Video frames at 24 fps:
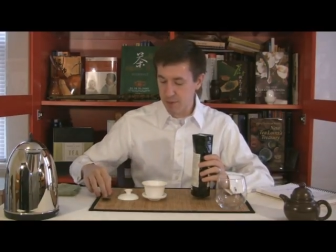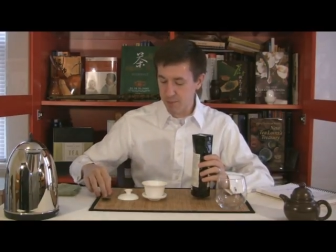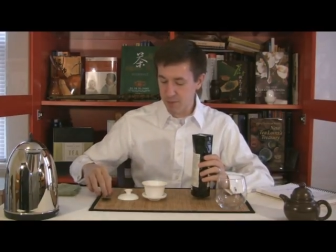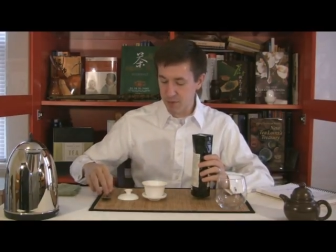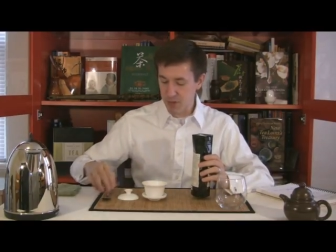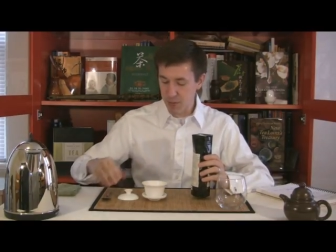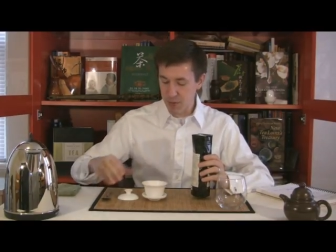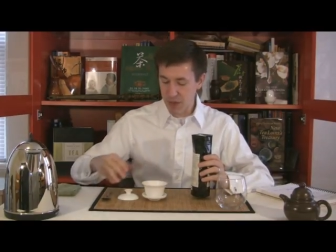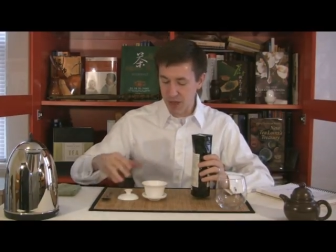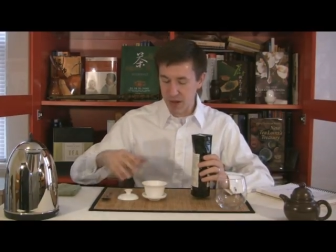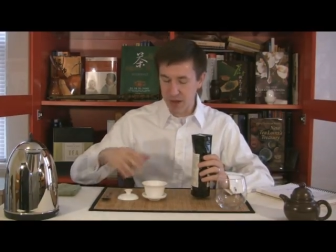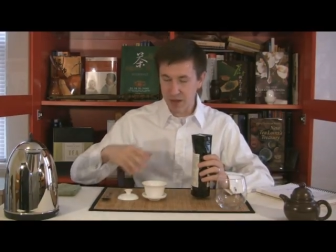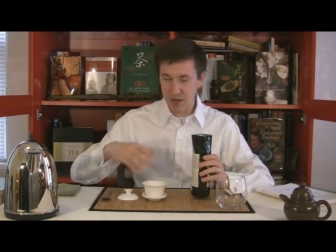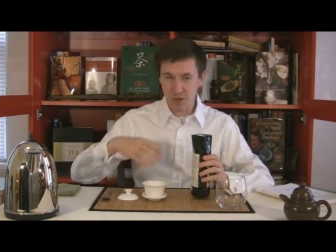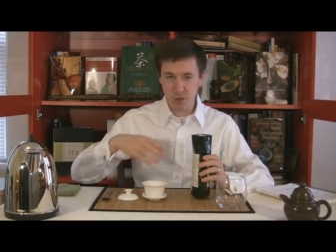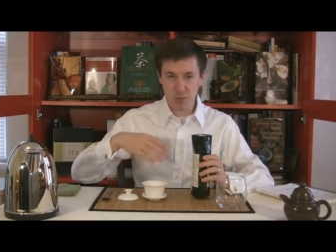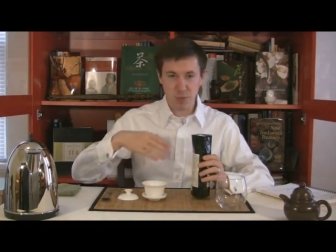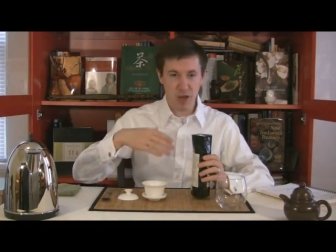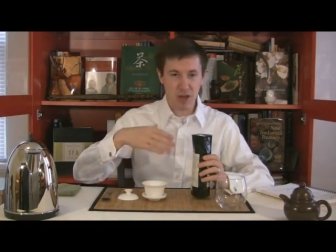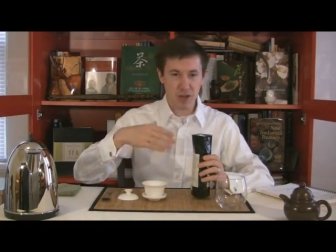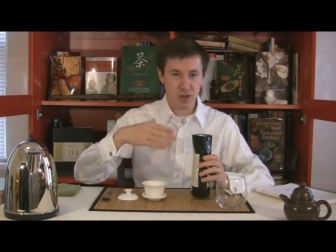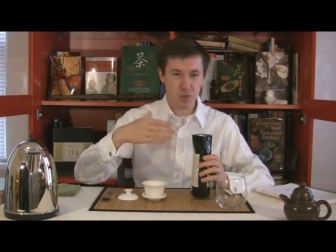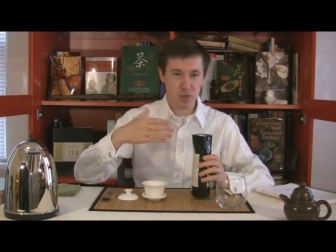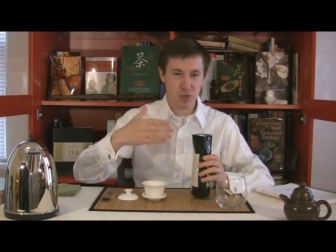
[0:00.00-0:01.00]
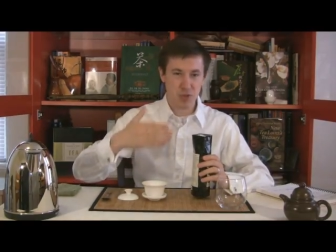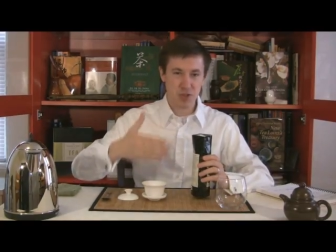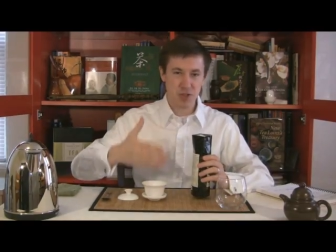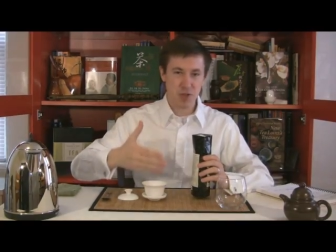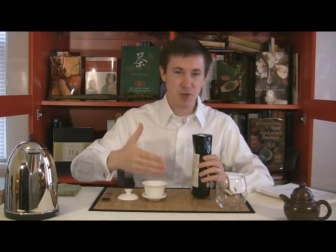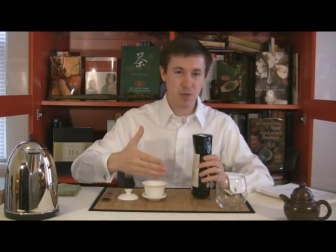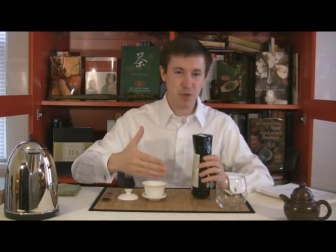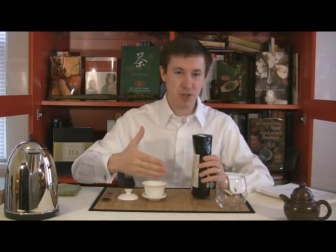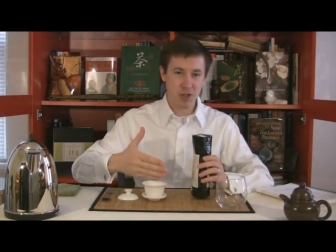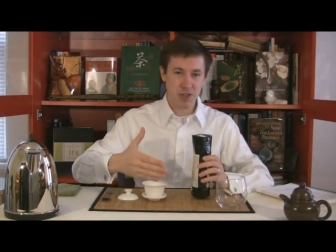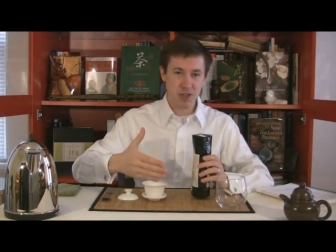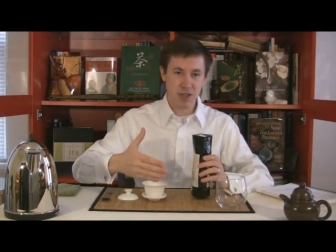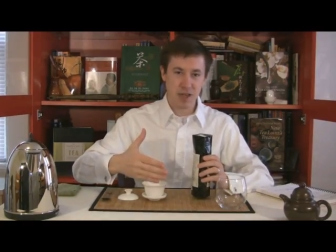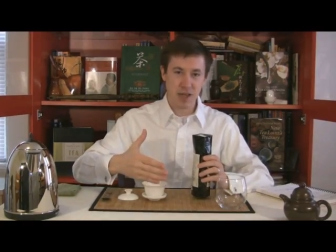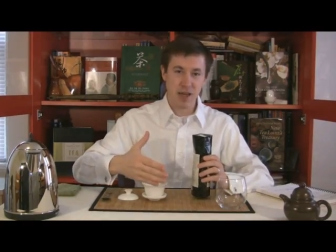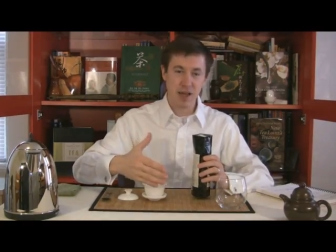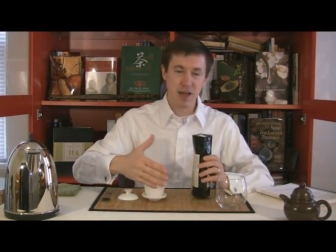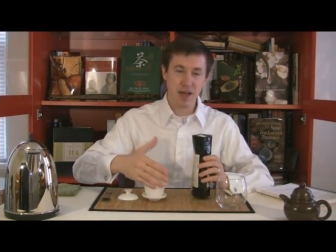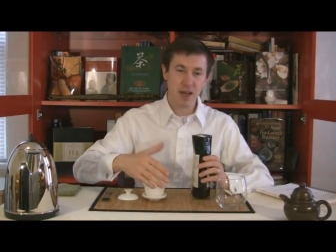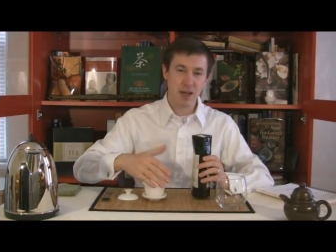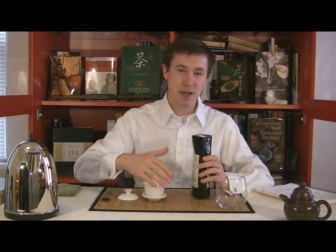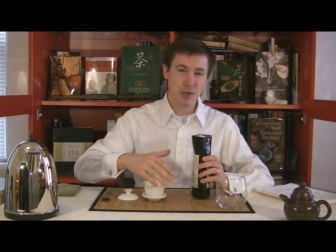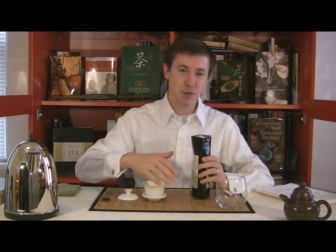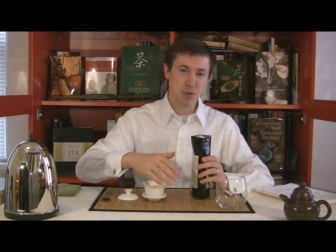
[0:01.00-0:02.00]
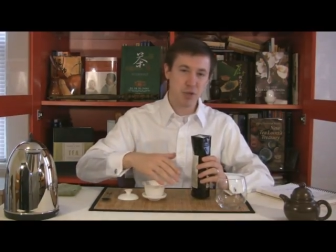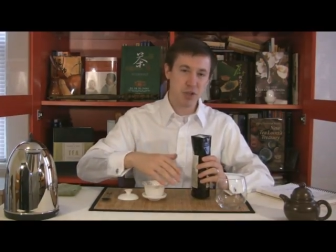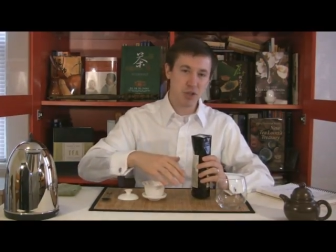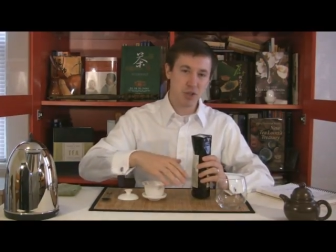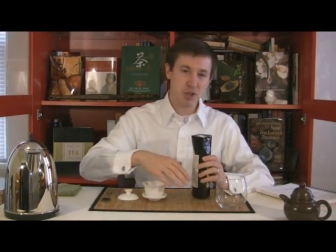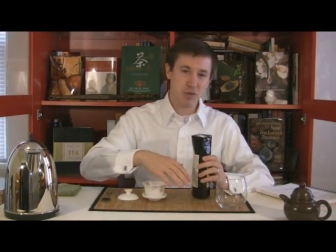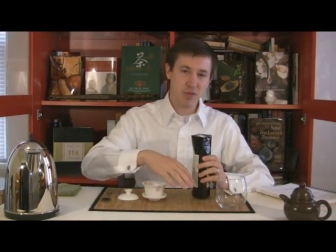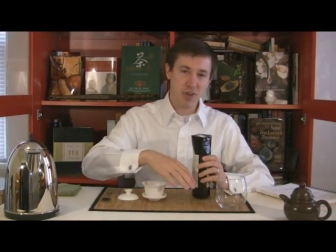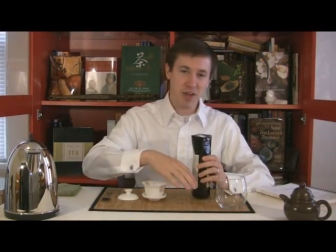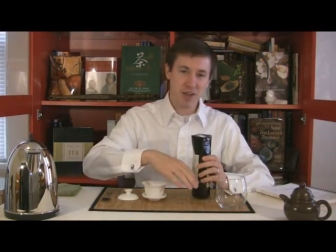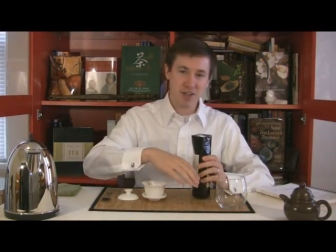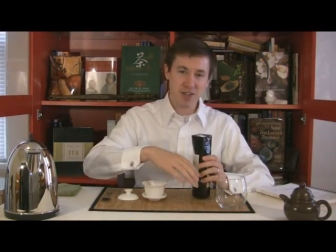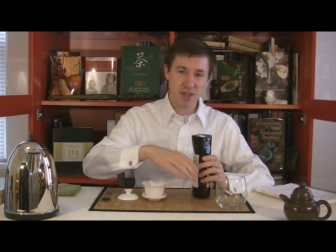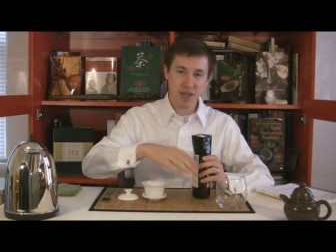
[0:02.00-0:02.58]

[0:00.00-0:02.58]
and it's about a specific tea, especially if that